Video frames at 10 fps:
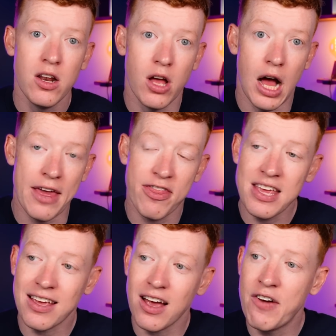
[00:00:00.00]
Look, I
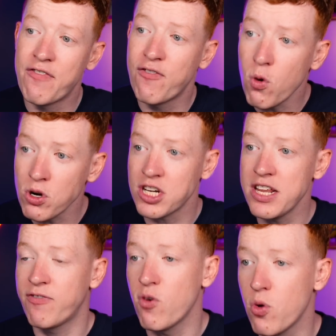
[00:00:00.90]
think,
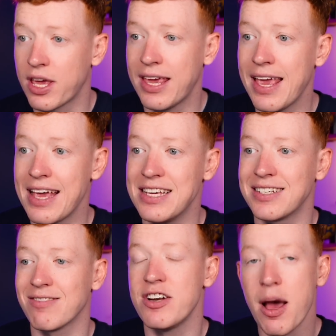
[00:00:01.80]
unfortunately for
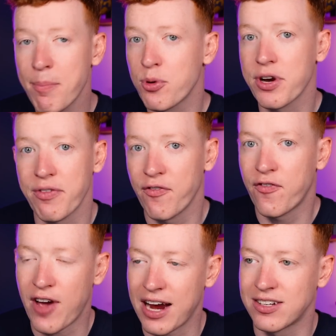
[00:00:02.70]
Chiesa, a number of different
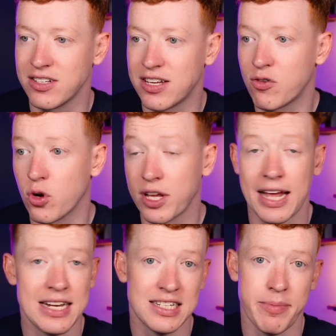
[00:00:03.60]
factors have gone
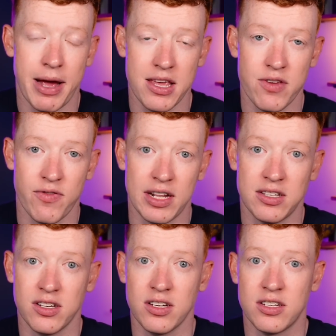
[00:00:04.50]
against him at
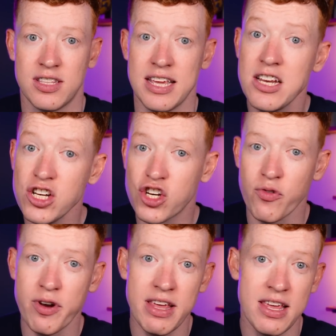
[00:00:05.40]
Juventus. The
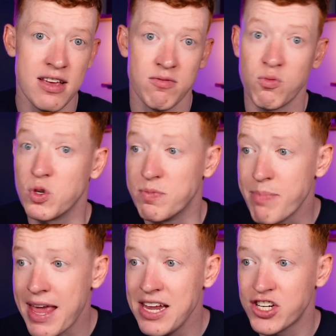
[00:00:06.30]
injury was
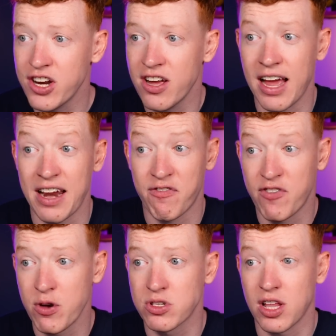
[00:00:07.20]
major, and it
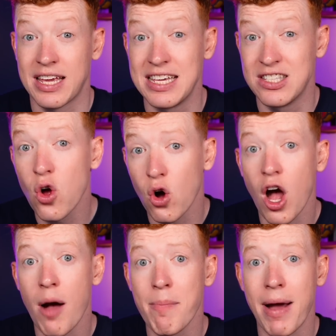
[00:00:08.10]
feels like he's not
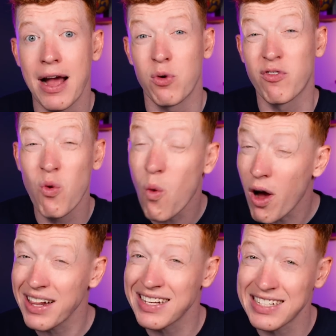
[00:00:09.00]
come back with
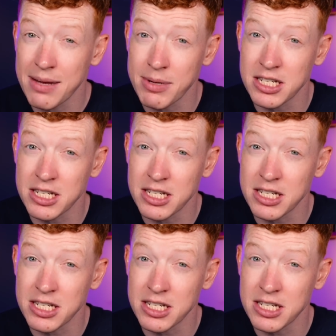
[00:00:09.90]
quite the same